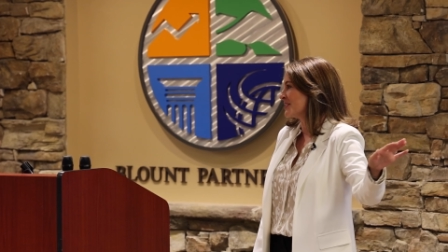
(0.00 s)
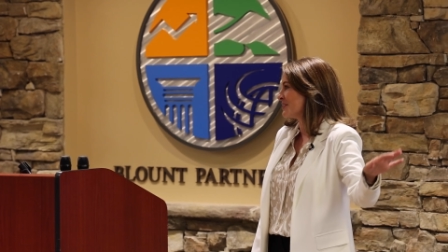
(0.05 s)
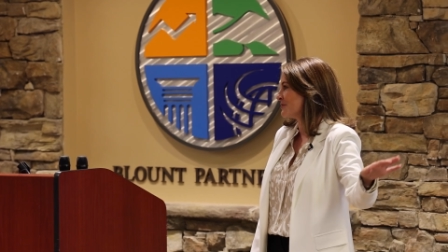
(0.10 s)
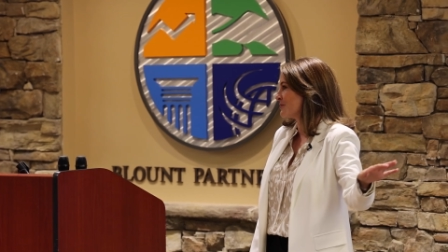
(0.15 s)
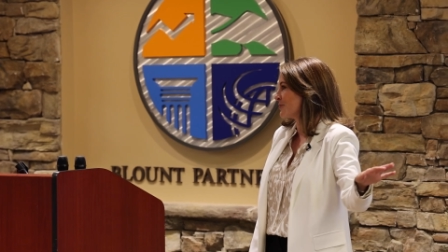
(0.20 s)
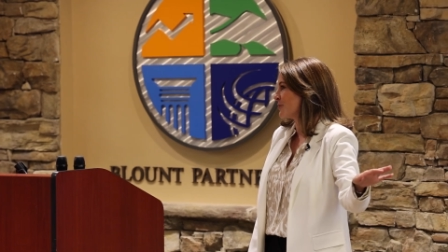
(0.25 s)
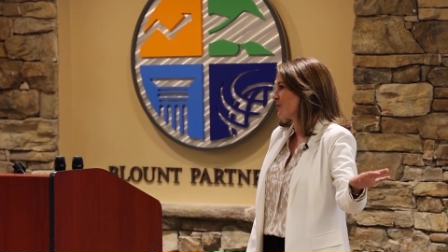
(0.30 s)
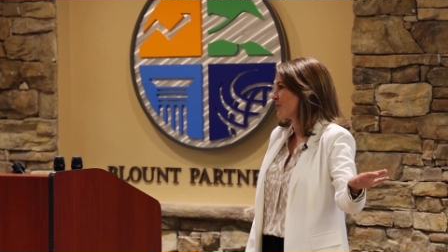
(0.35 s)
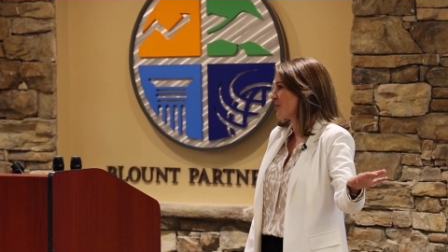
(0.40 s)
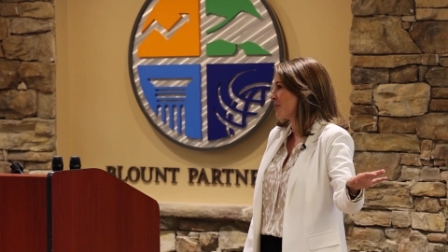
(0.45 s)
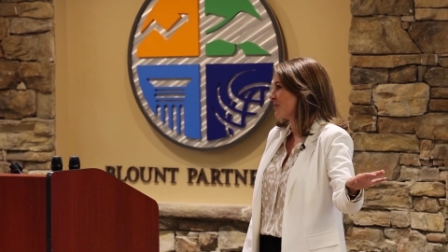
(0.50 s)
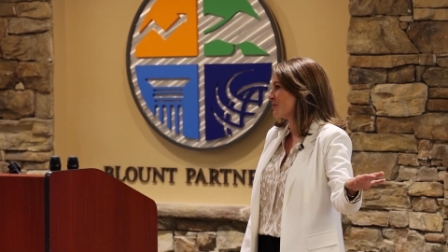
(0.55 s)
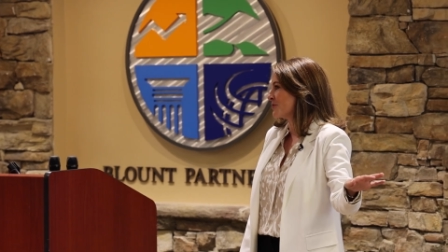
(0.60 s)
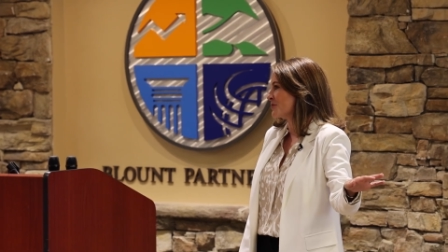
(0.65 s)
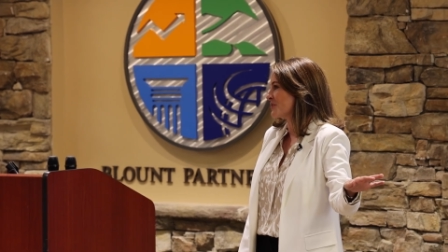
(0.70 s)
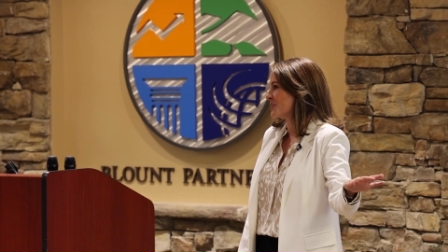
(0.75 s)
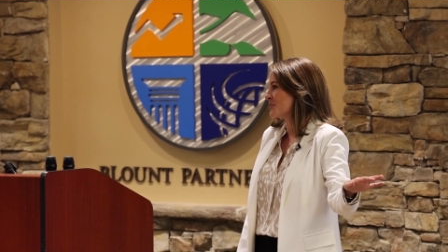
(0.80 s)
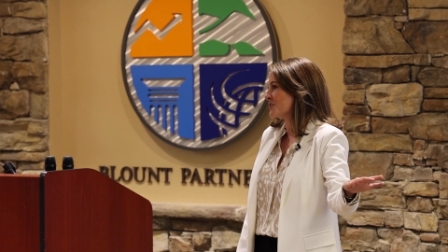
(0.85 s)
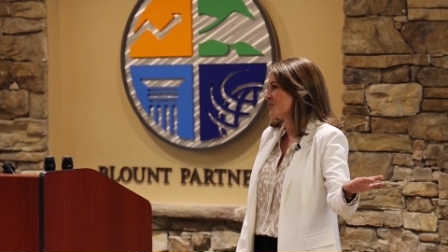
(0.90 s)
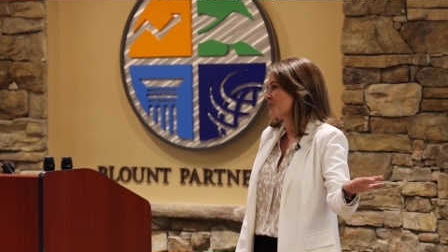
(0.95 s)
and difficult
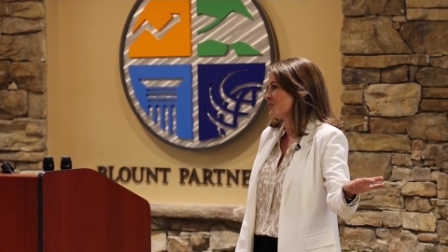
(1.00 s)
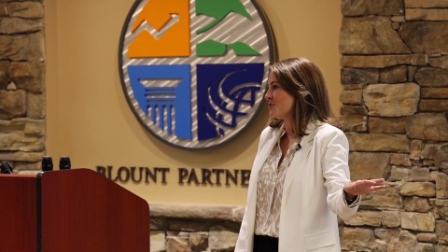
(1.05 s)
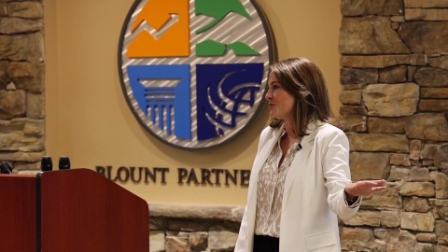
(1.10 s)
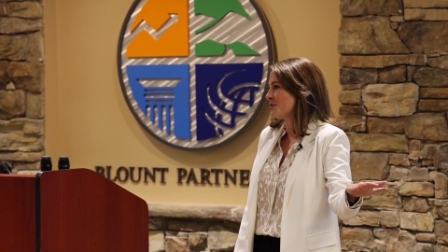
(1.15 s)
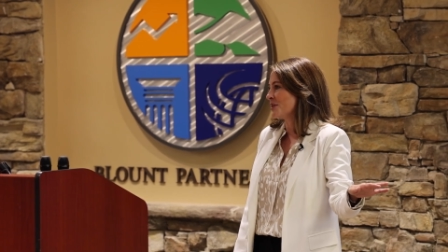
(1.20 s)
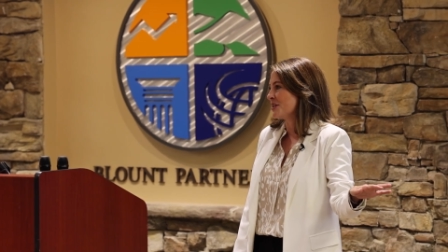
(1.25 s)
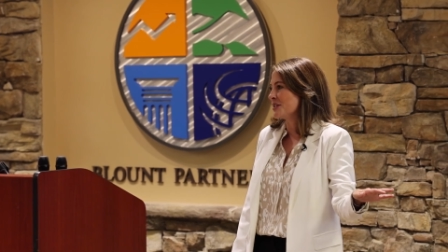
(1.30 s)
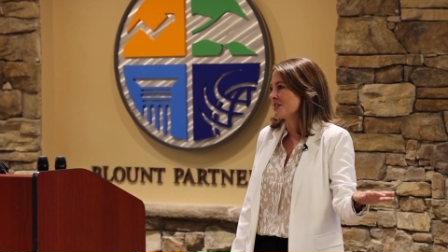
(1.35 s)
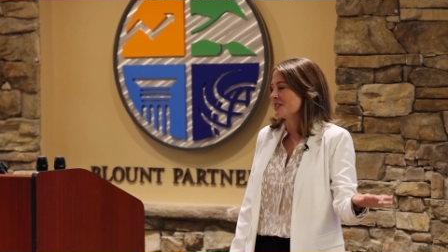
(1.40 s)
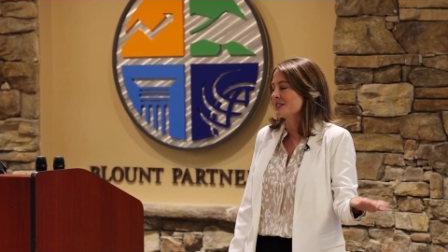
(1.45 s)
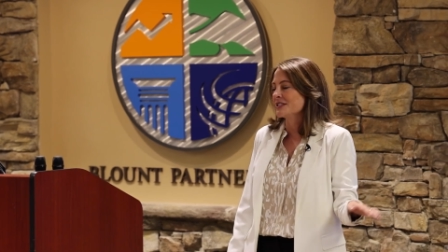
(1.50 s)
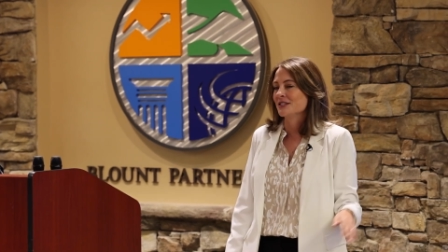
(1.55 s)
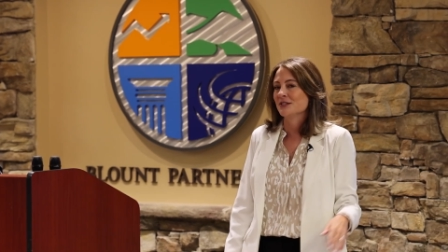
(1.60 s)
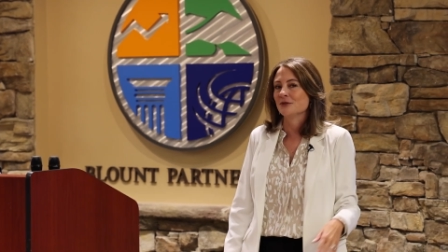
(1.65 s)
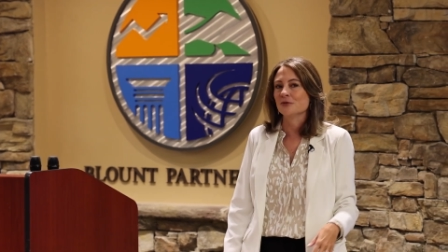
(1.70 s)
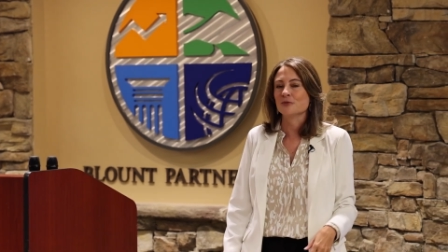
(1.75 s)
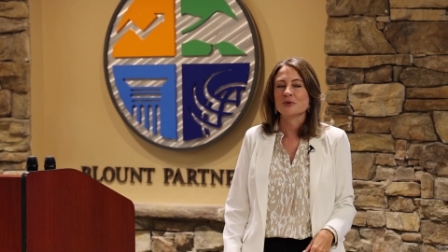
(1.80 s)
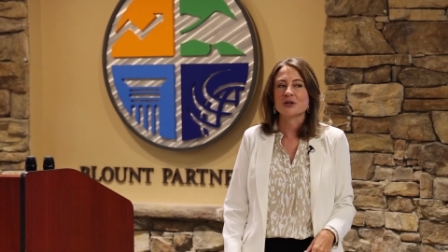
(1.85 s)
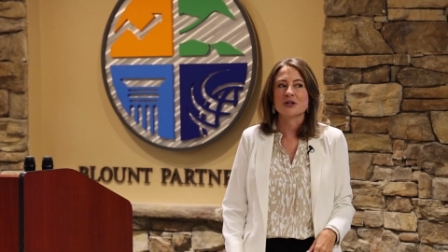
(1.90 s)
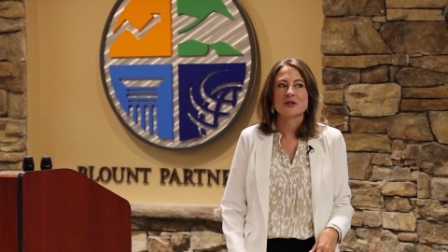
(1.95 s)
conversations you needed to
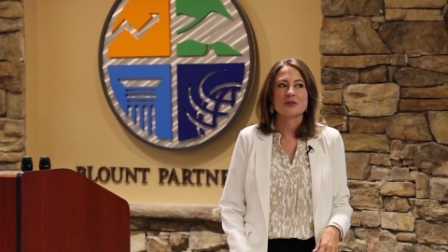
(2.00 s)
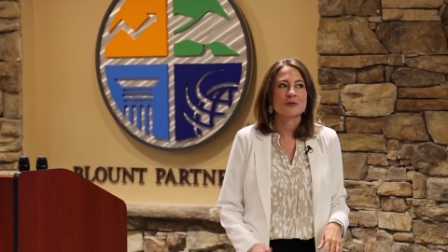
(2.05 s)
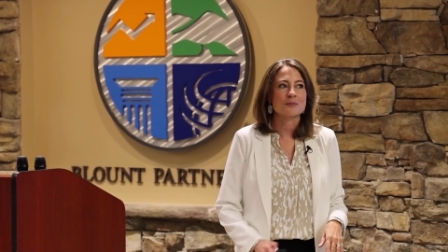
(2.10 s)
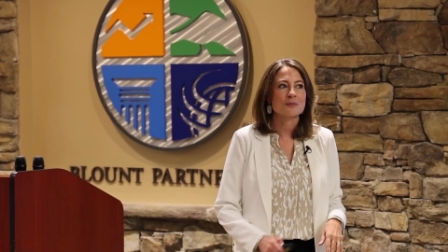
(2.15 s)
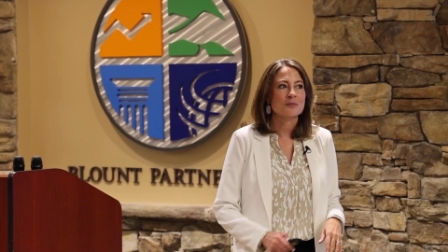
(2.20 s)
deal with.